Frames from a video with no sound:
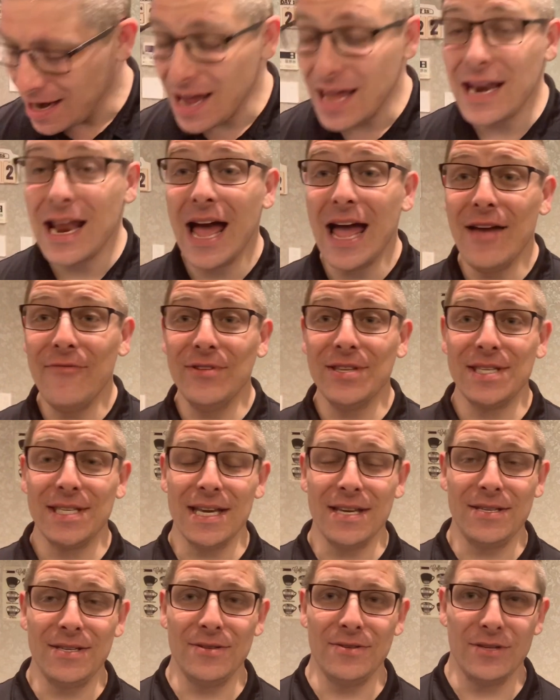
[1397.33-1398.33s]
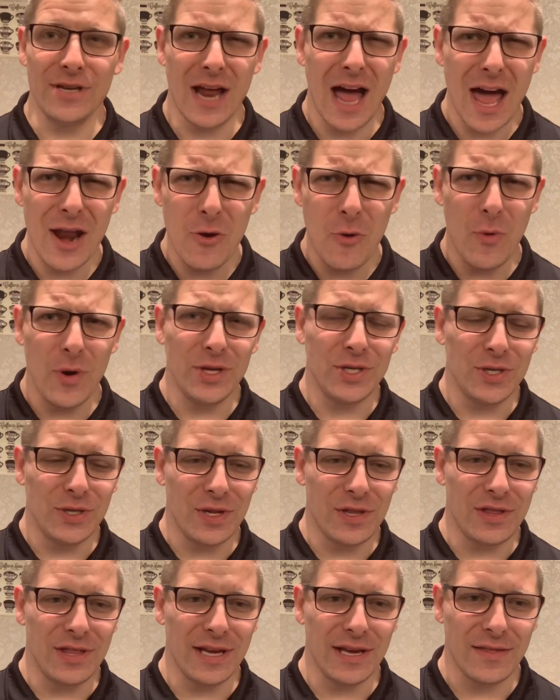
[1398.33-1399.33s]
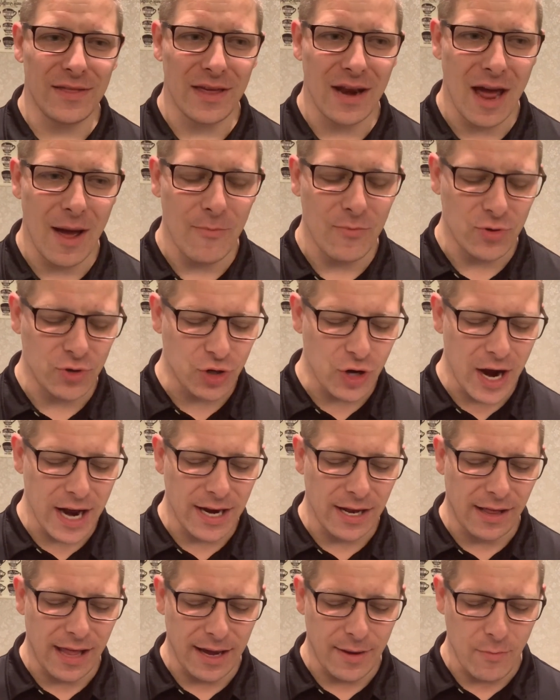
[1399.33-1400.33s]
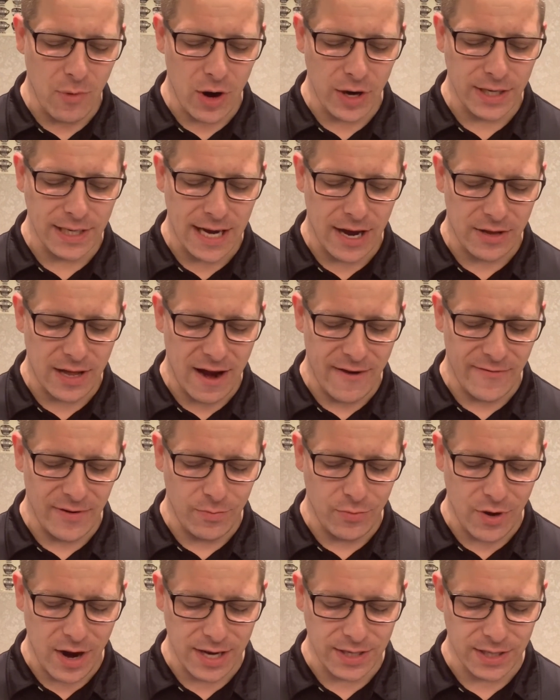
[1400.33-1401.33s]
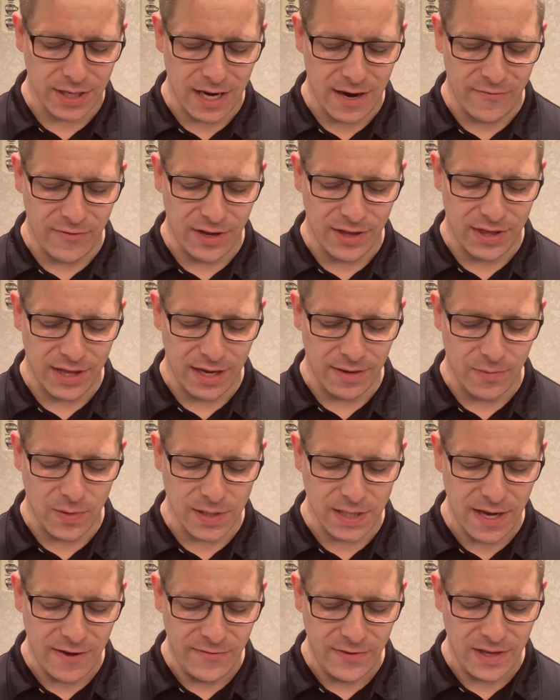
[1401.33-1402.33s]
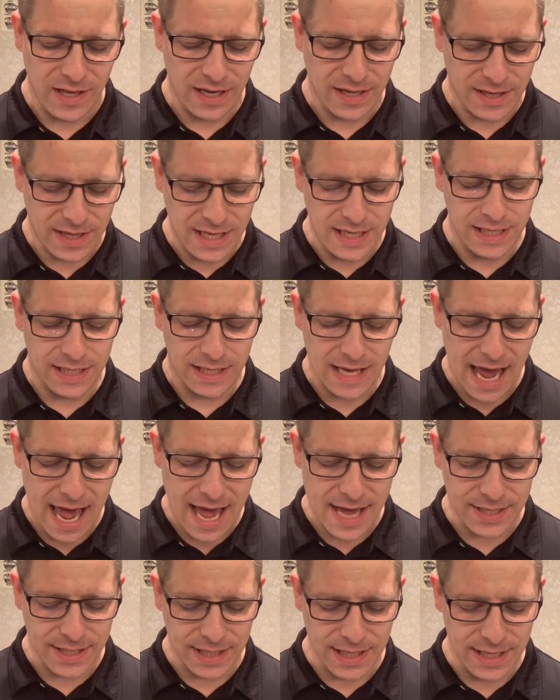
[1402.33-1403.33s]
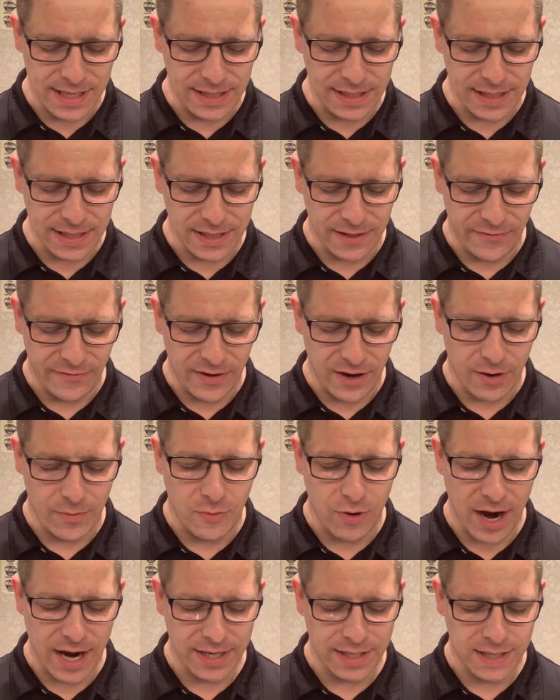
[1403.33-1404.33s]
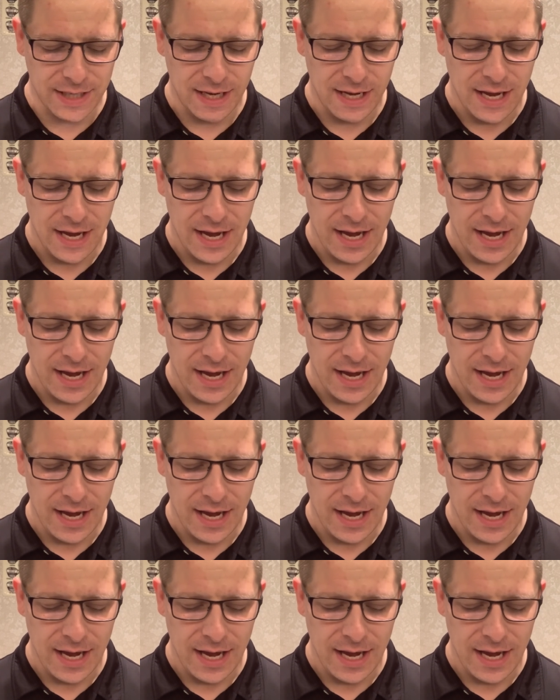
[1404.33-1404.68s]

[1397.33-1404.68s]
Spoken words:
I even said to you, I don't want you to think that I'm trying to like mark down every price on everything, because I feel like this as is a fair price.